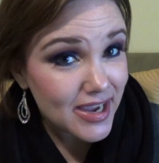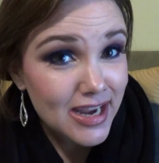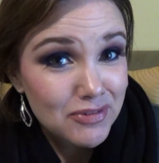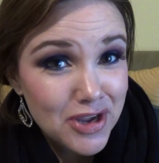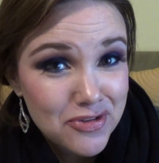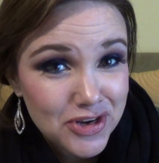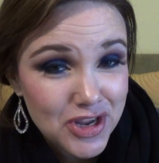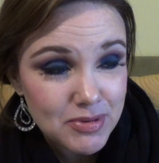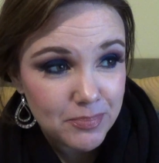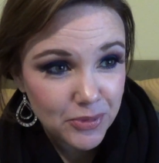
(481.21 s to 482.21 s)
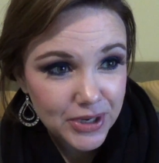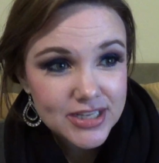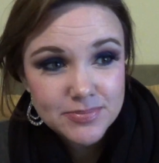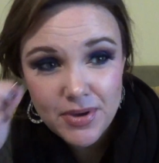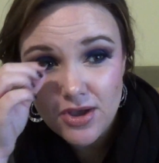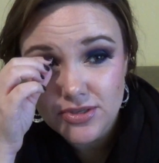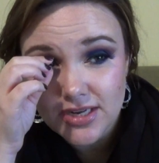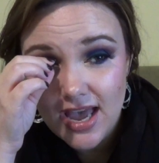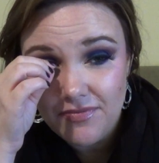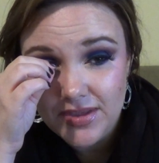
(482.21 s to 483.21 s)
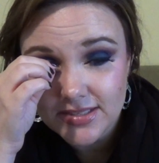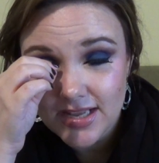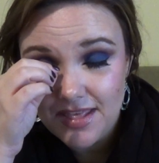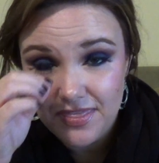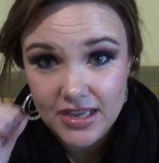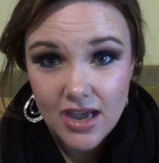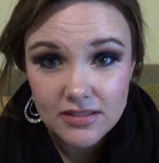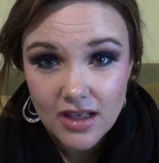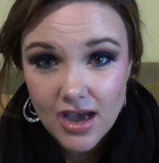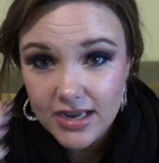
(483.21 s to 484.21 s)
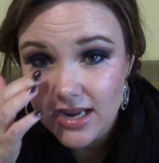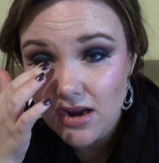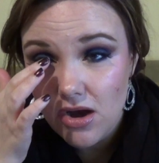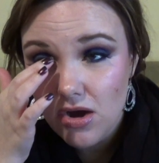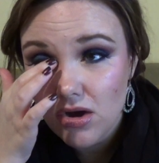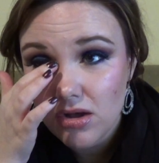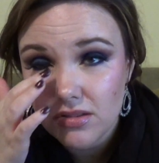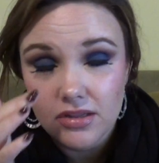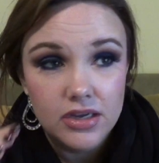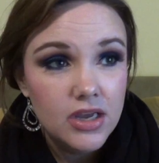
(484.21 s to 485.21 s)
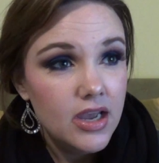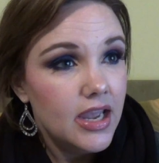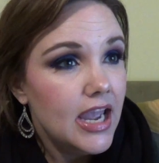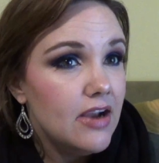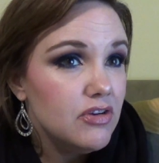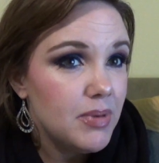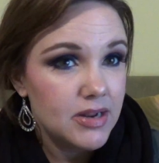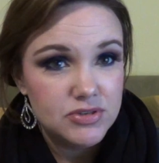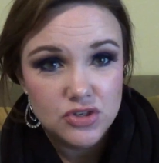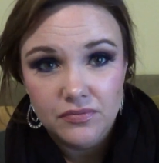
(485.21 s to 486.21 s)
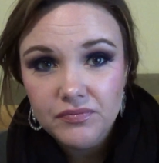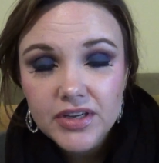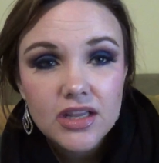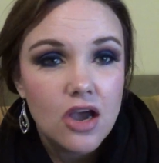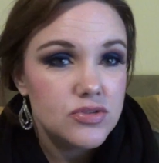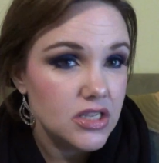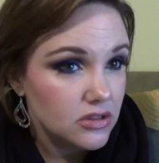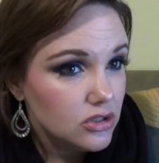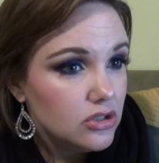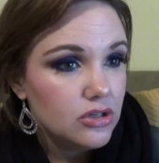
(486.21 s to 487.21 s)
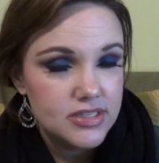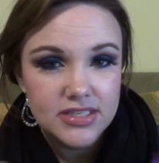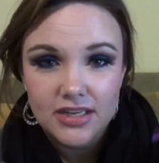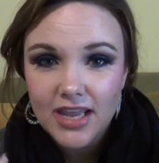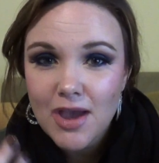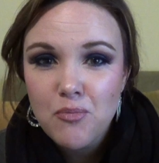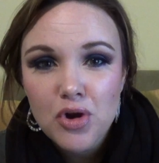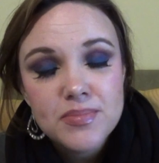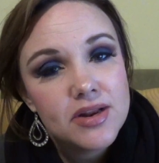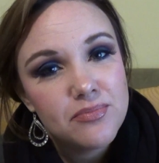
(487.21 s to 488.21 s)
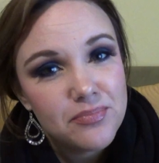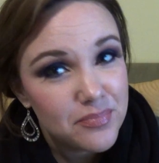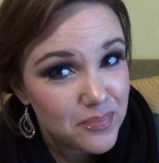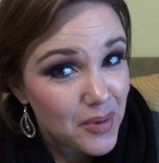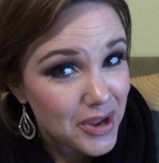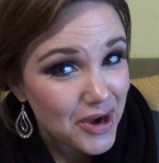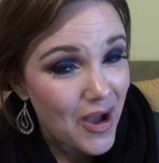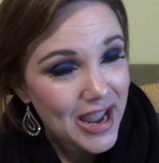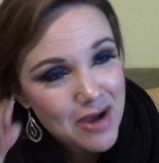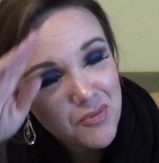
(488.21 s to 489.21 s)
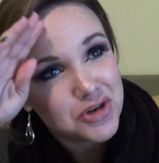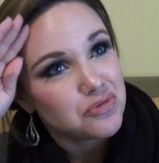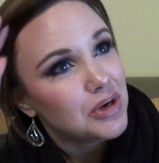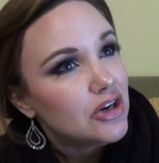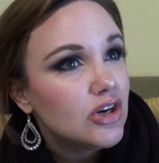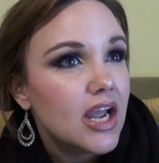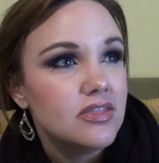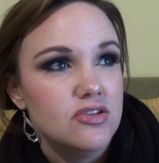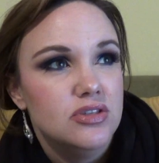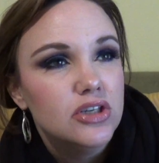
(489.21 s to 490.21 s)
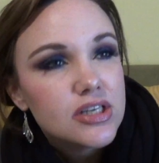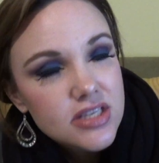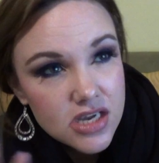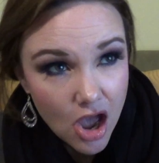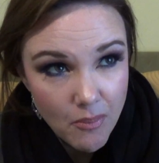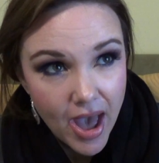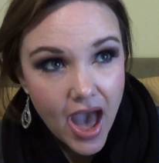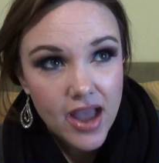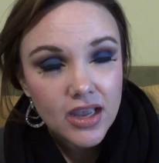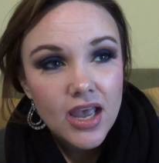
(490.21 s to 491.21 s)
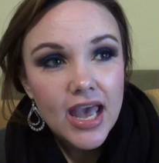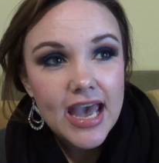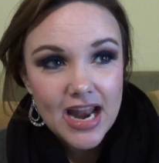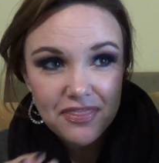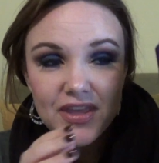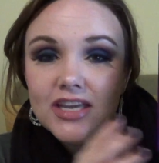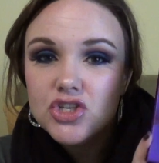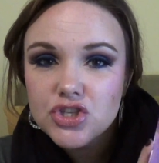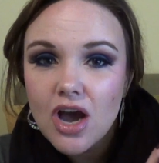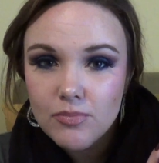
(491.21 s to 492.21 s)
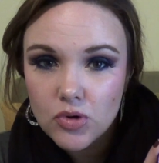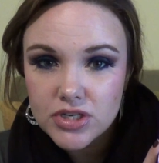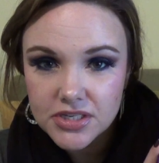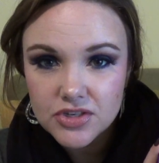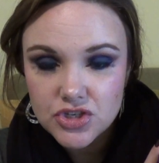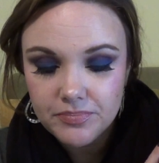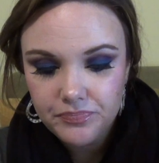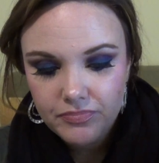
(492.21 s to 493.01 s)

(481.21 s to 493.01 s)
like every other human, predisposed to have things that I think I like, and everybody was doing videos and looks, and it kept wanting me to, I kept wanting to recreate those looks and go back, and I think it just got more attention.